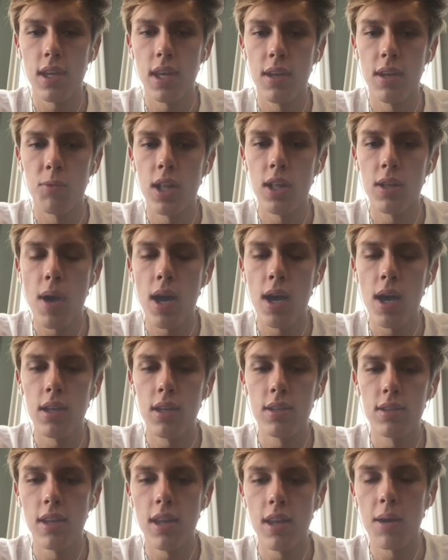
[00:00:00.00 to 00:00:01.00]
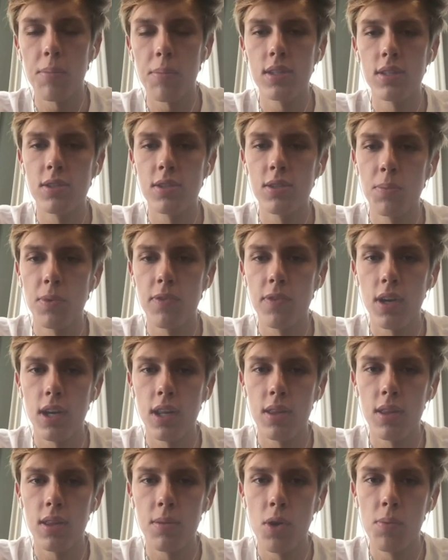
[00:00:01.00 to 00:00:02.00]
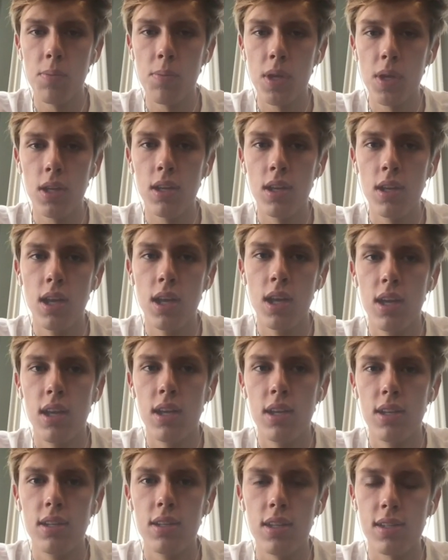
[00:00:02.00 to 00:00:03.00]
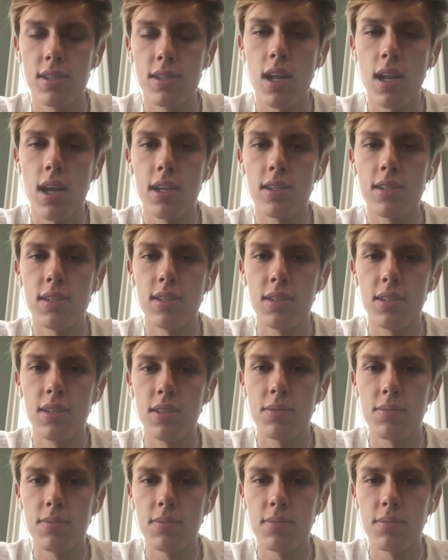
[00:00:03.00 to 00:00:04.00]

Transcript: And while it might not be super fun in the moment, it's nice to